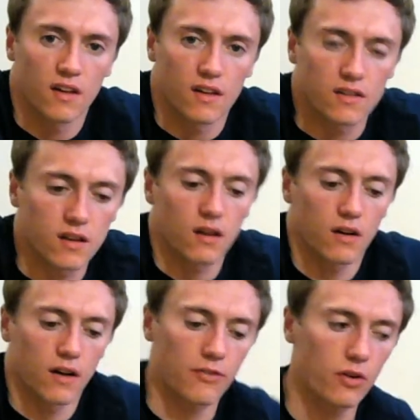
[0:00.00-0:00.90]
So
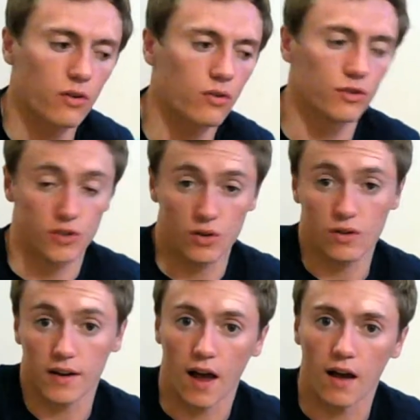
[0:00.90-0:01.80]
if you just do
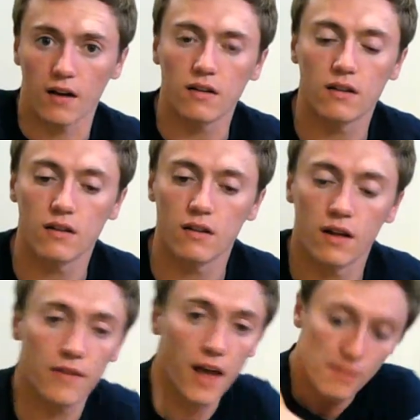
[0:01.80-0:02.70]
that now,
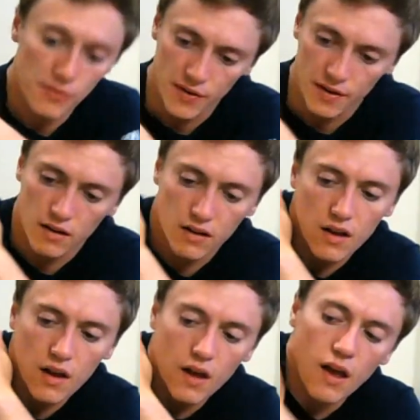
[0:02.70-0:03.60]
if you have a feel,
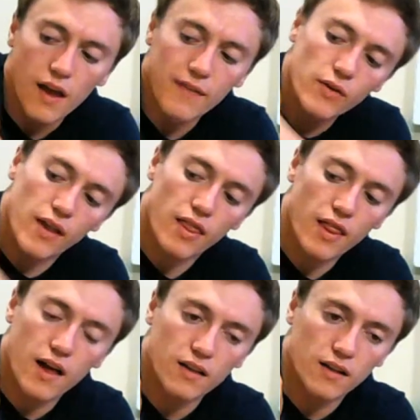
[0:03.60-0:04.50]
if you get
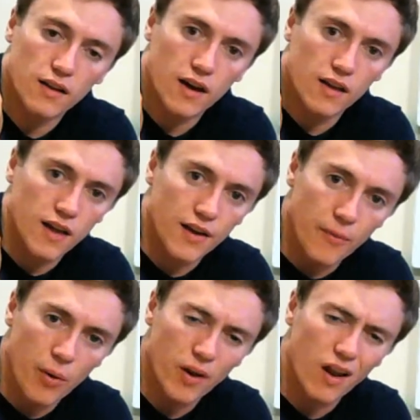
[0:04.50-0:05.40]
like that, you'll
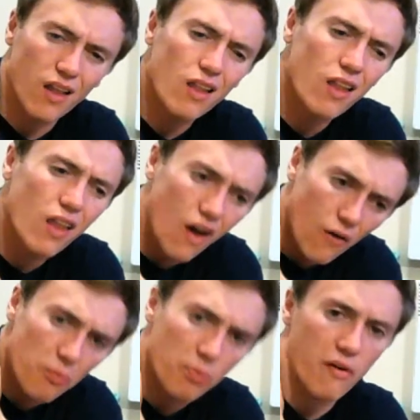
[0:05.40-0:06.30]
put a lot
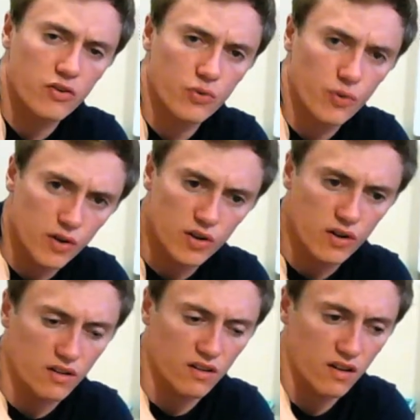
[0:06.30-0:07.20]
of pressure on your
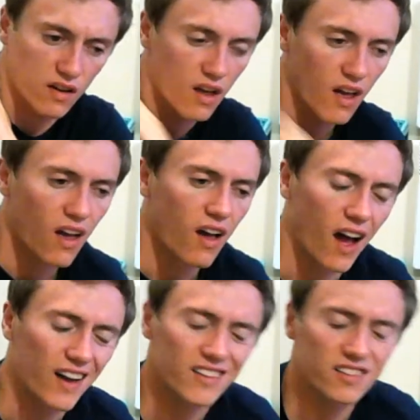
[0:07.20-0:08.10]
shoulder,
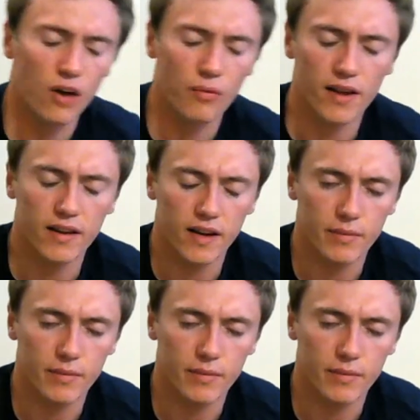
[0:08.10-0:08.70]
and it's not really in a